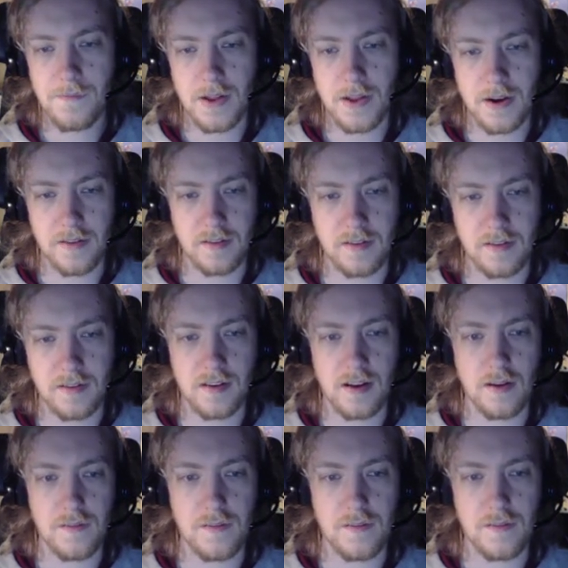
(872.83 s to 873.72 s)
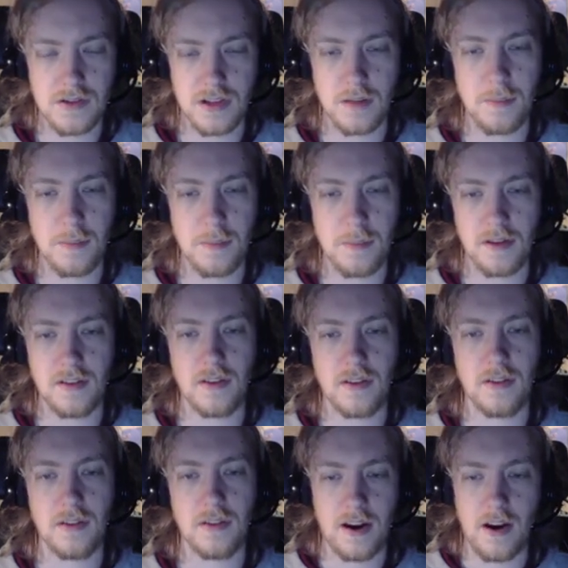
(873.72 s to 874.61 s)
And as I said, I'll focus on the
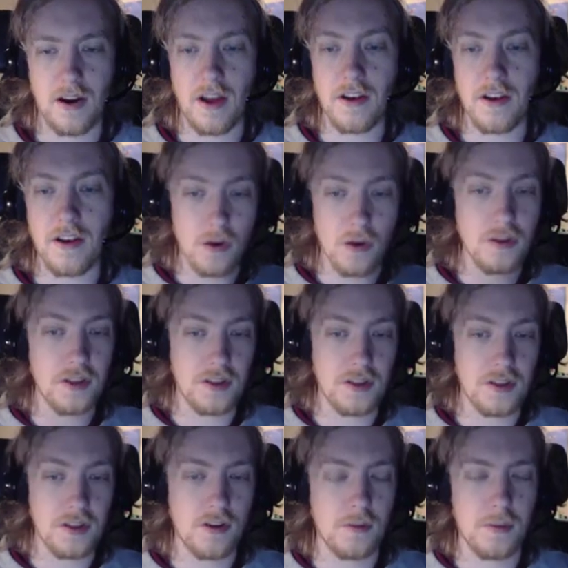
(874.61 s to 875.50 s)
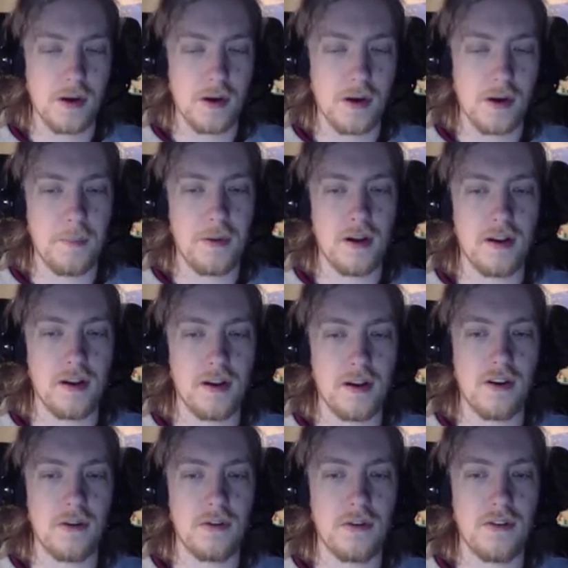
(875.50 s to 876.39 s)
Politoad later. I know that this could become a
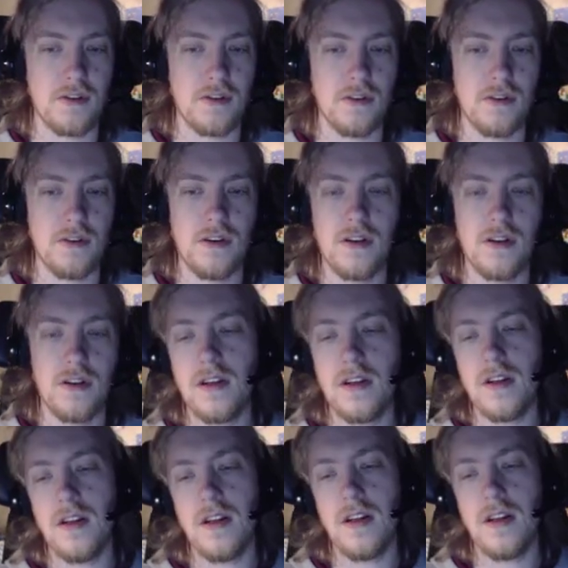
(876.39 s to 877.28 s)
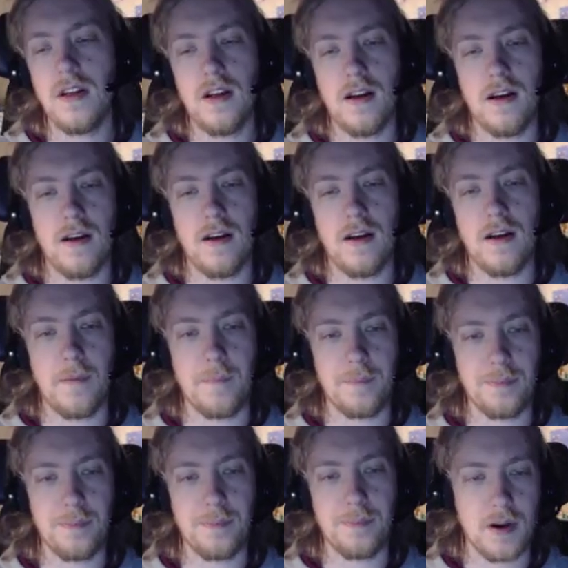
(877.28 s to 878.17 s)
Politoad too.
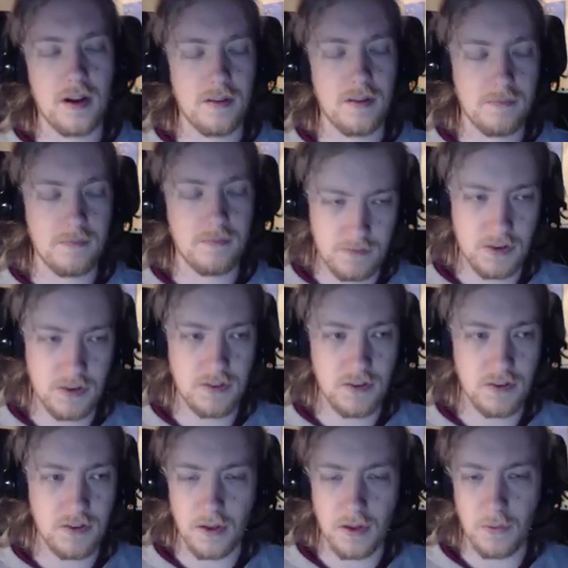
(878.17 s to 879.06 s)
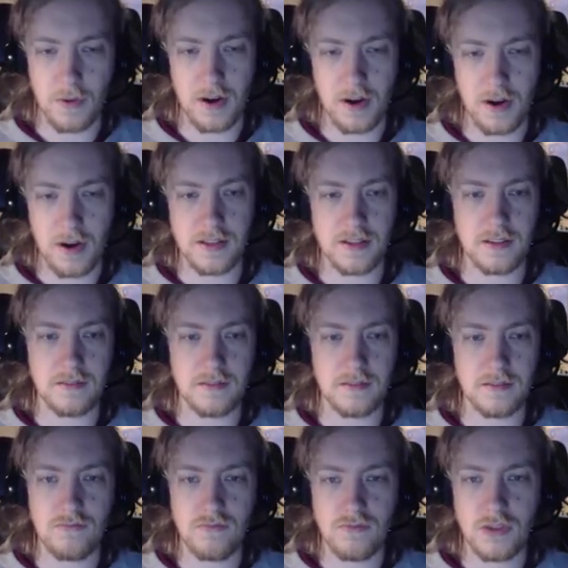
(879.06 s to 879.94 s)
But I'll just do that when I get to
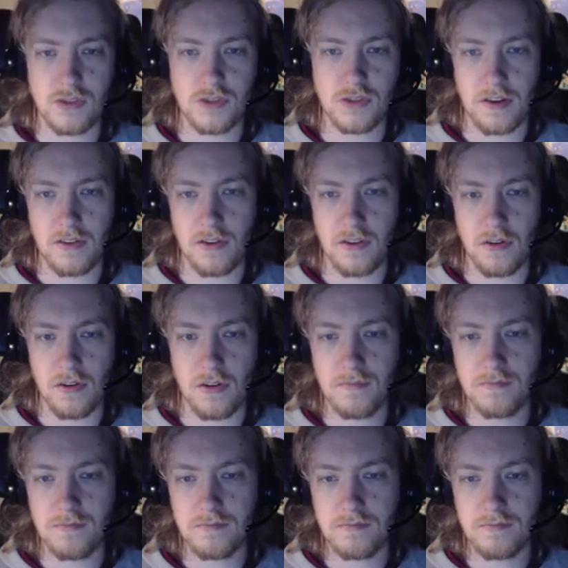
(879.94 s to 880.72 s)
Gen 2.